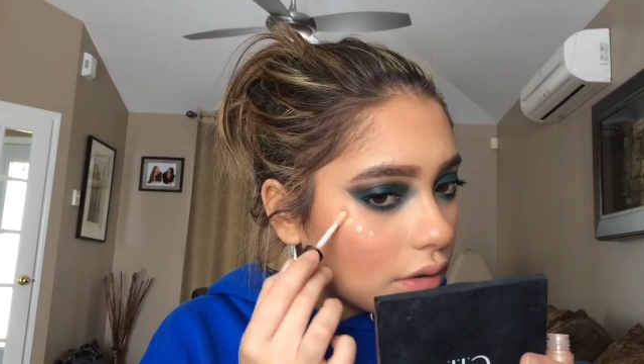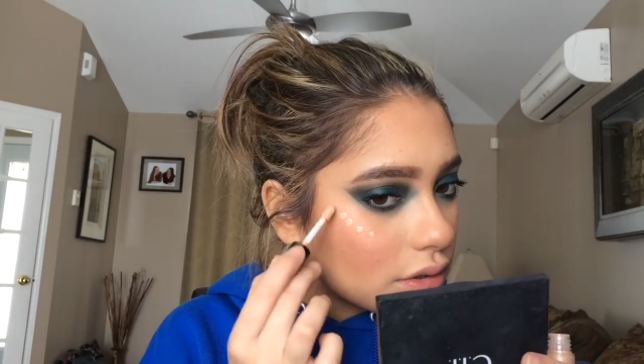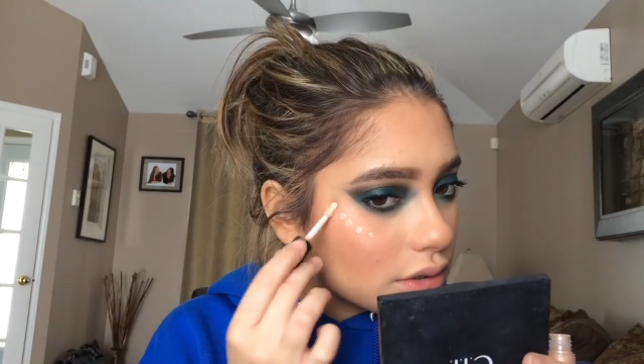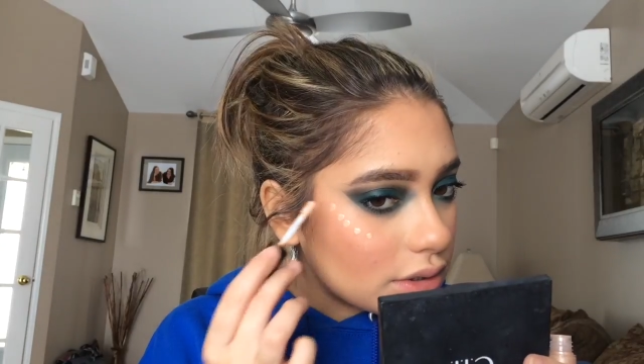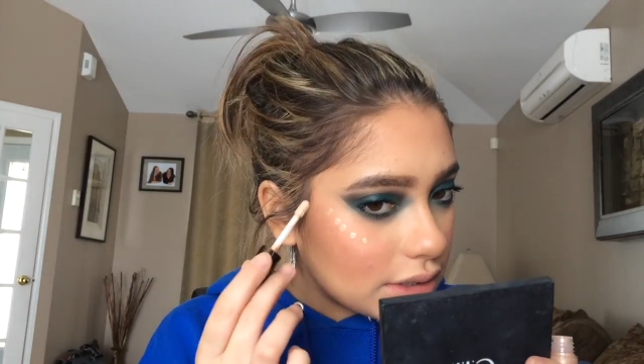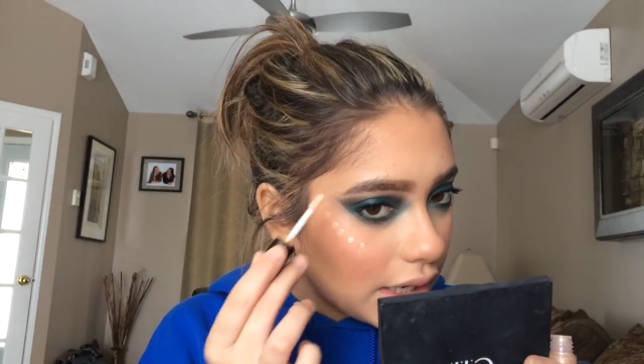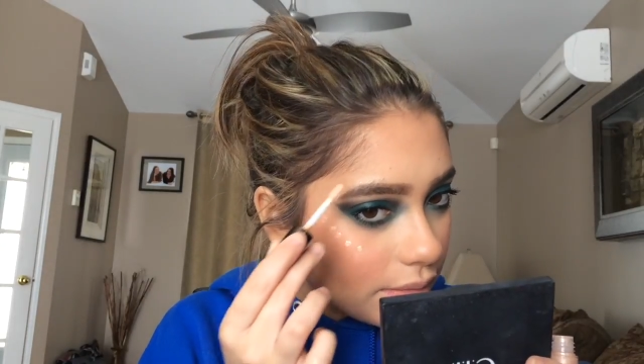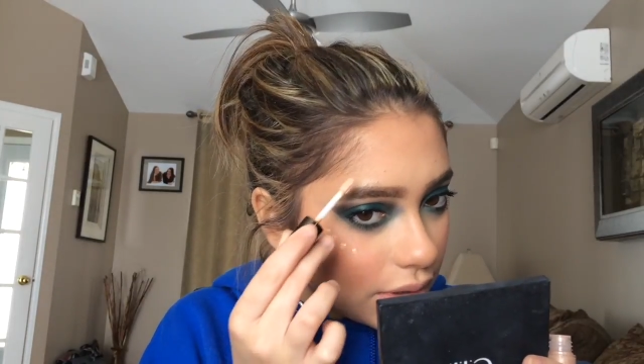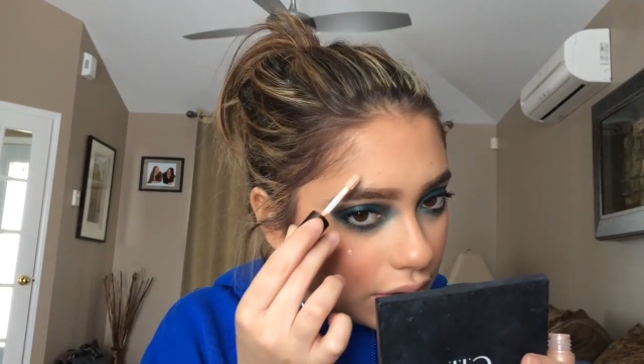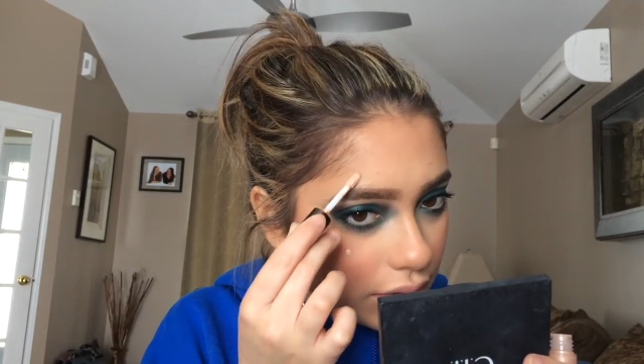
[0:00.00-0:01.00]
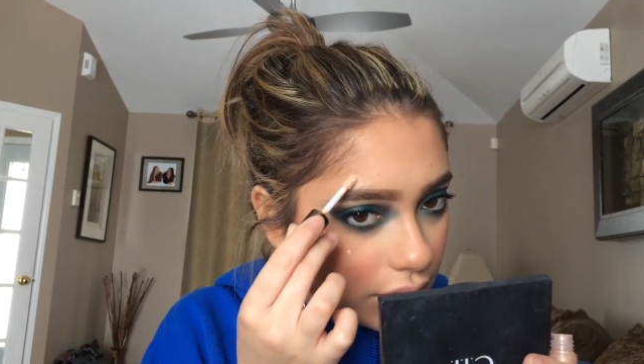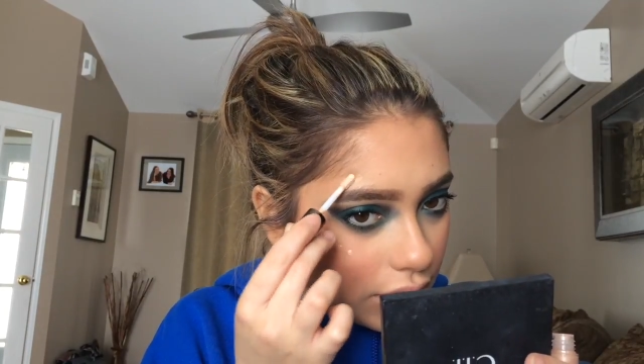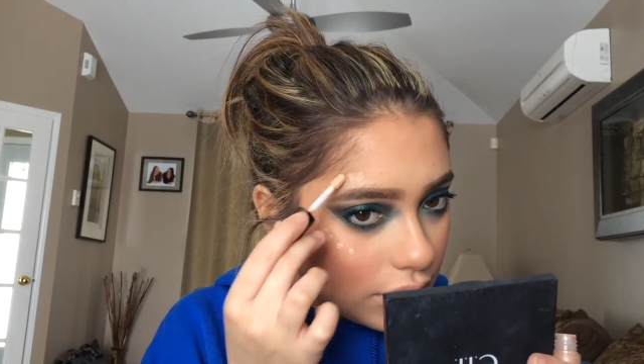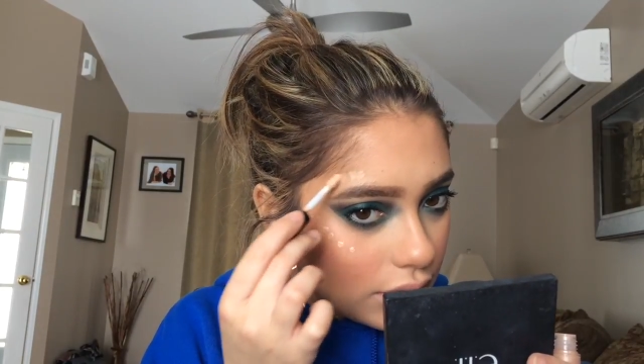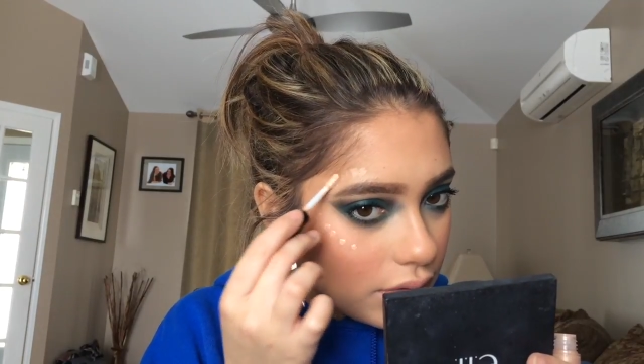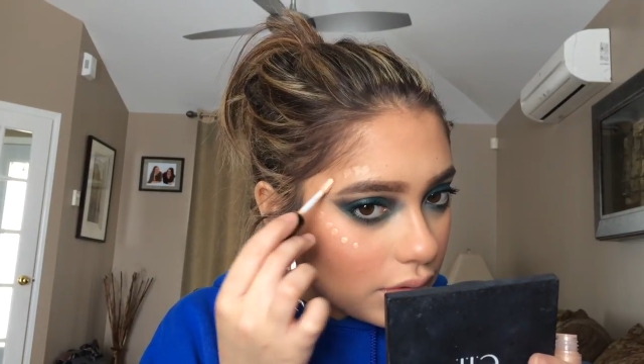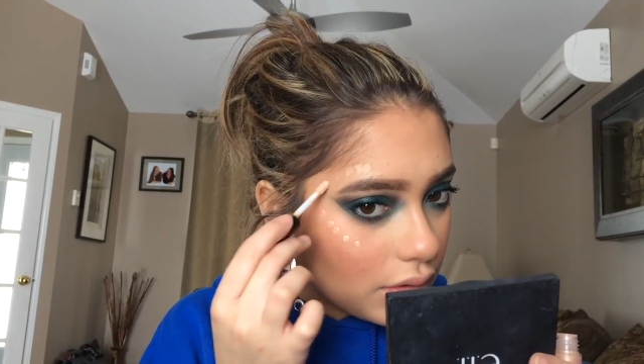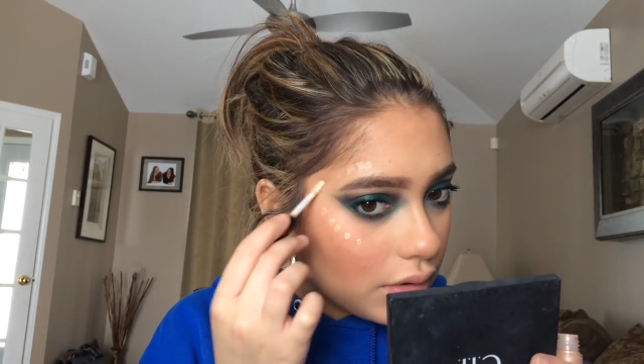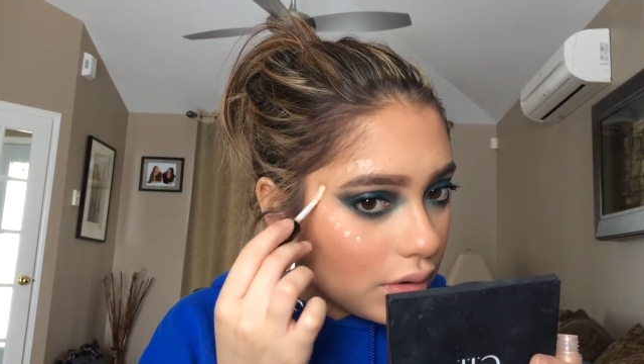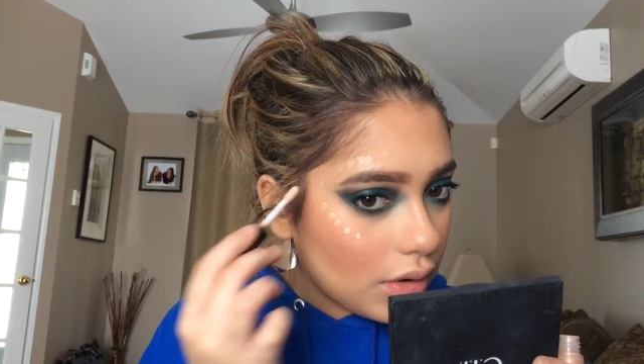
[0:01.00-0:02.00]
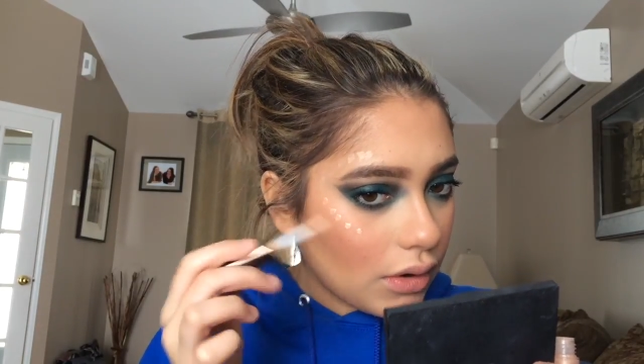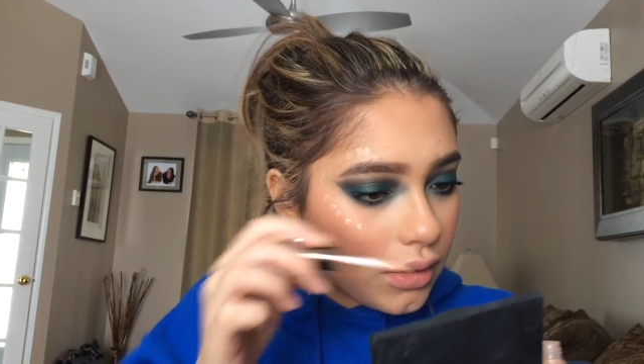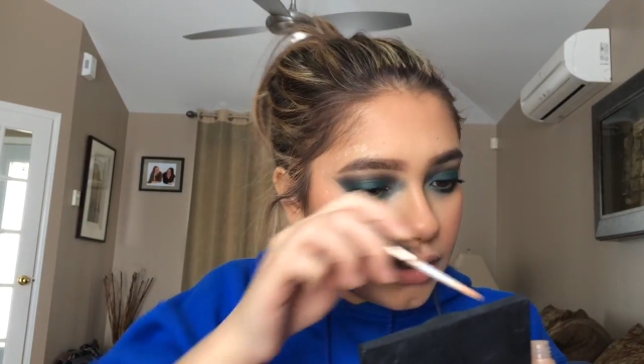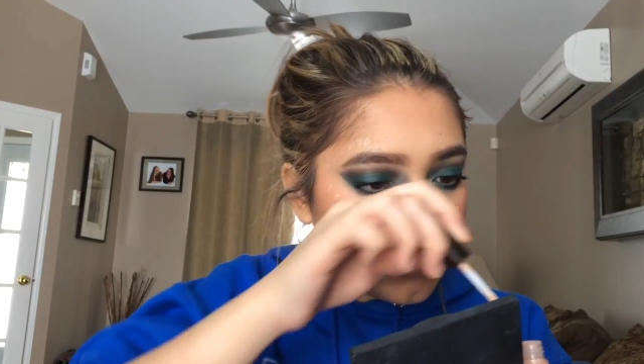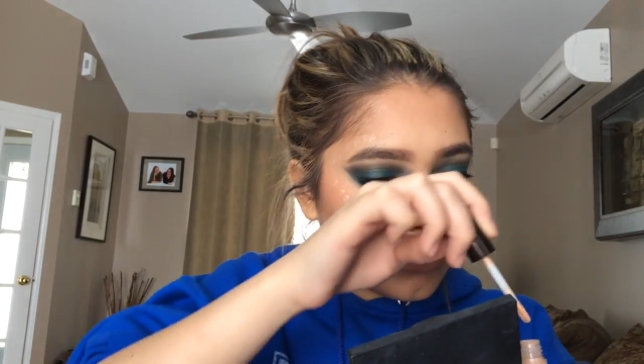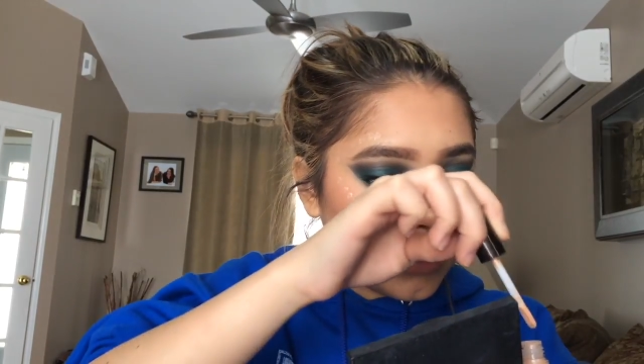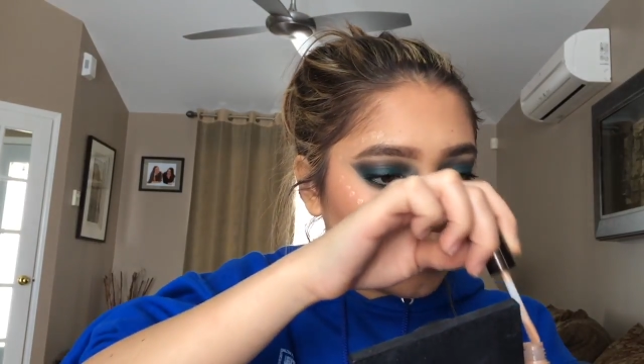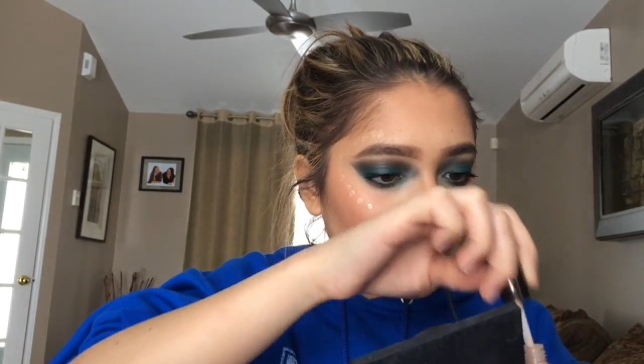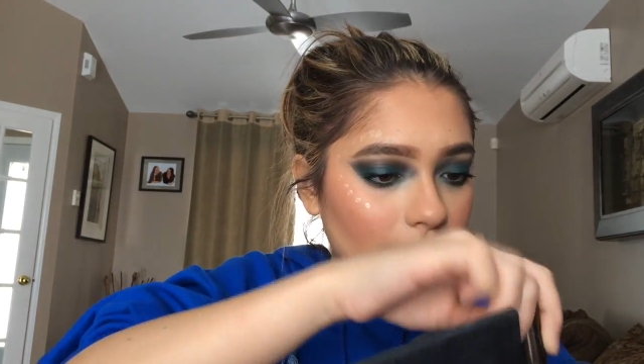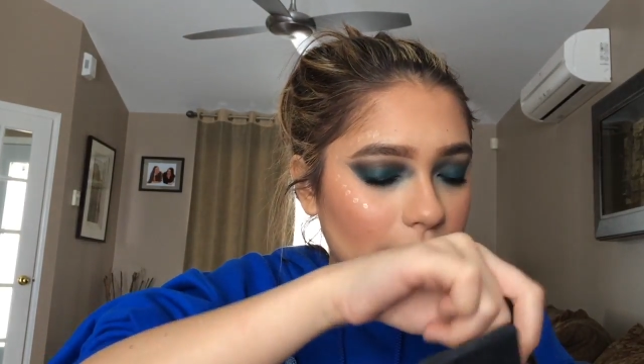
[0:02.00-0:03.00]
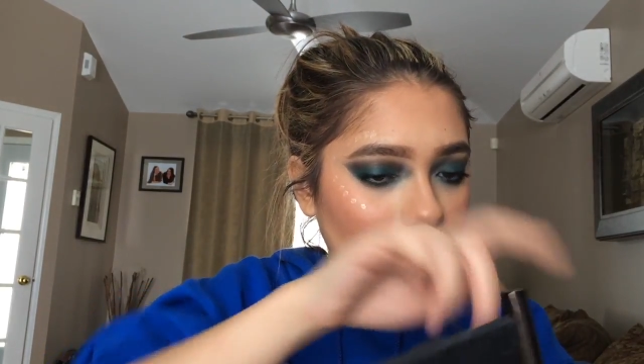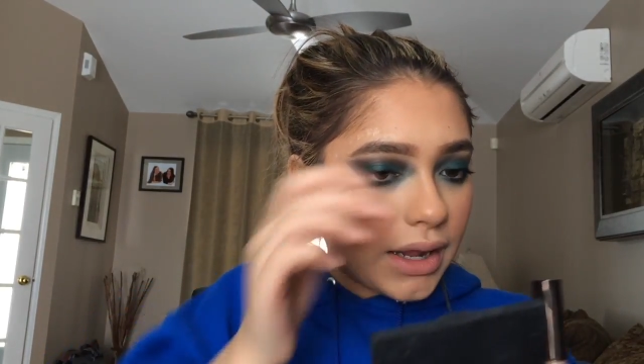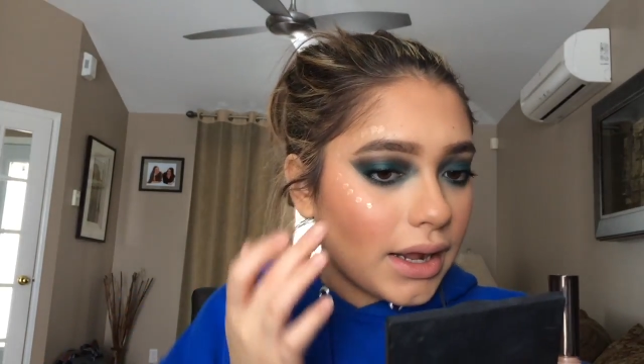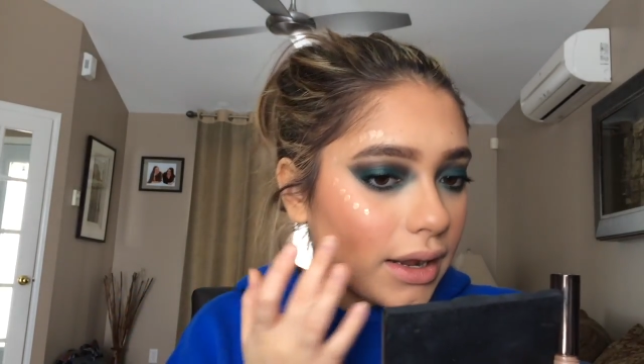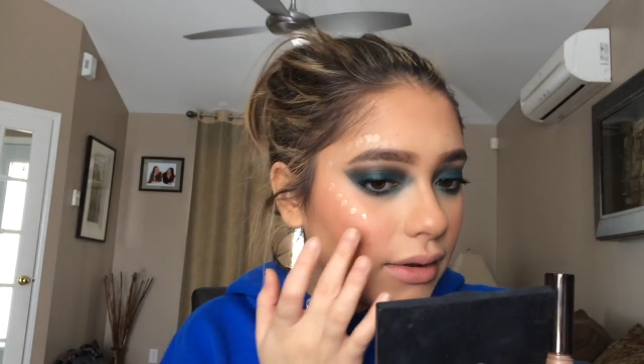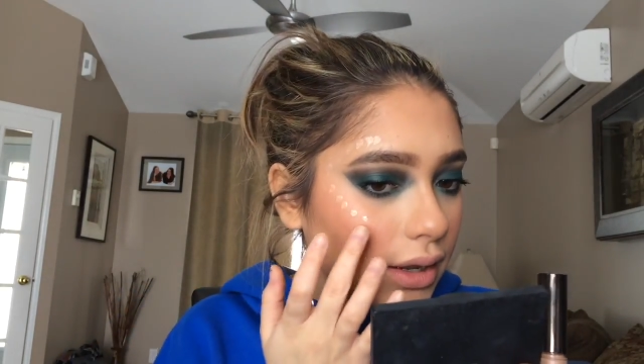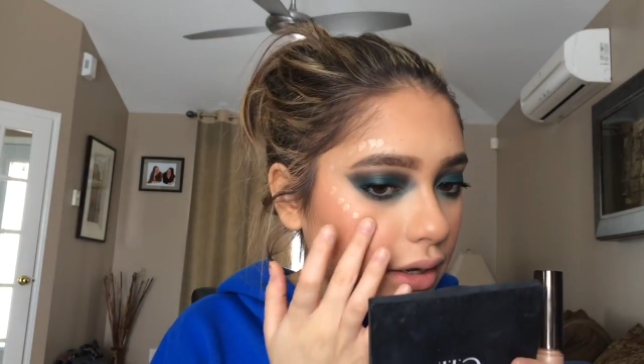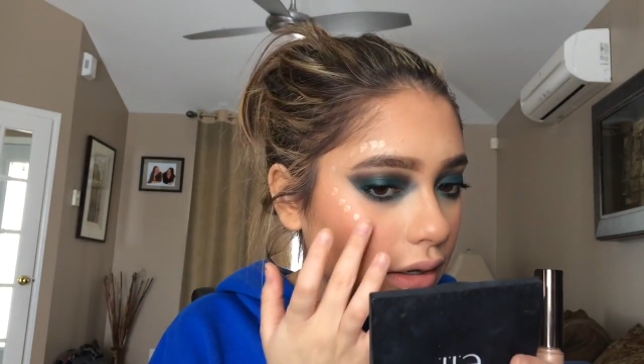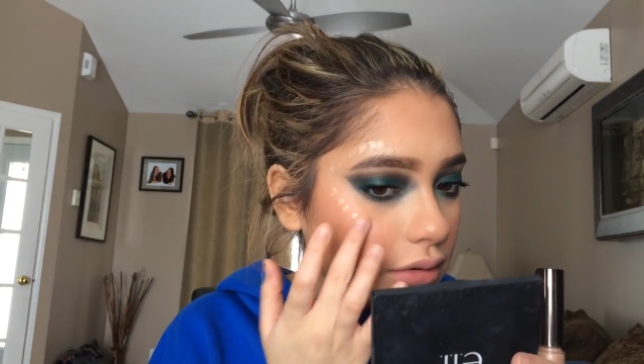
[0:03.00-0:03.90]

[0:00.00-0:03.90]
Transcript: just dabbing it on where I'm going to apply my highlight